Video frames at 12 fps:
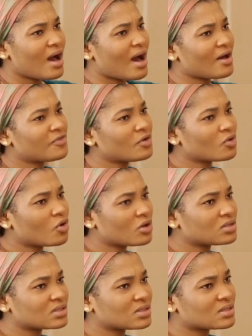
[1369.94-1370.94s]

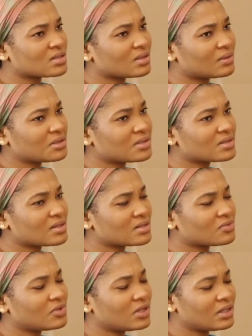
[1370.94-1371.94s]
God
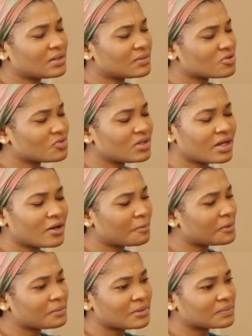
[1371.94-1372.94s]
is really
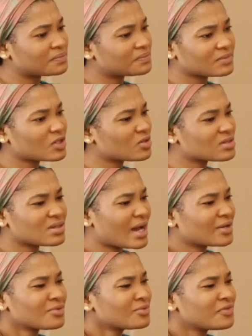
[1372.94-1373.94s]
helping me, because
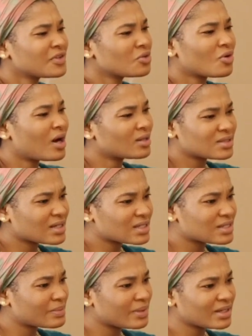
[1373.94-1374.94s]
I don't even know how to
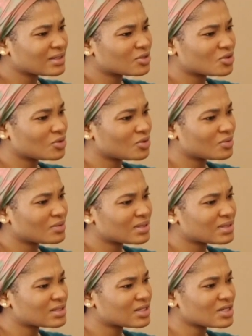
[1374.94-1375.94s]
explain it to you.
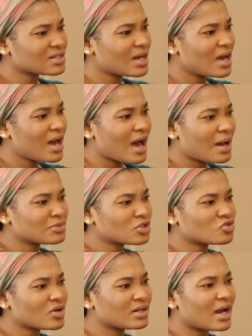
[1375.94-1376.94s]
It's just,
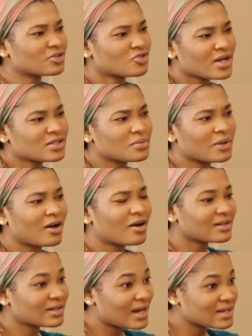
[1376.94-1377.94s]
I try to be
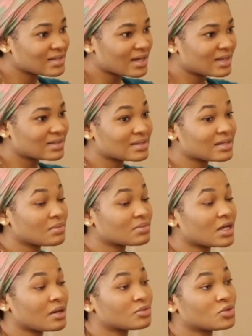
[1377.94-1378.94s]
organized at the same
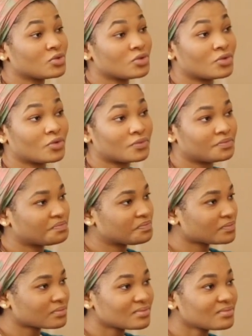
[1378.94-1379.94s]
time too,
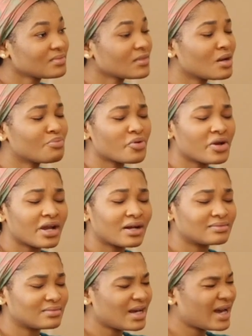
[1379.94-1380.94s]

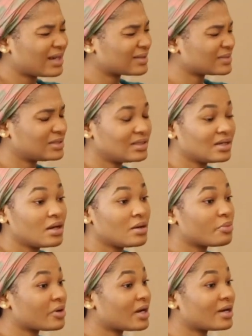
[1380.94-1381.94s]
prayer.
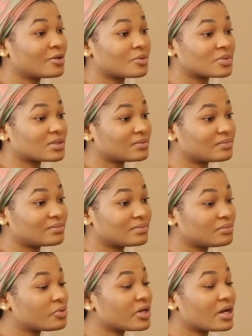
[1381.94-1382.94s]
Prayer helps.
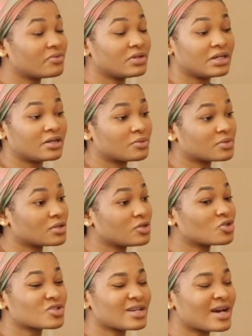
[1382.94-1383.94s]
Prayer really helps.
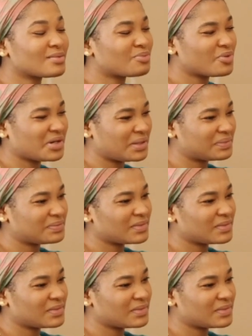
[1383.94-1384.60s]
You're sad, pray.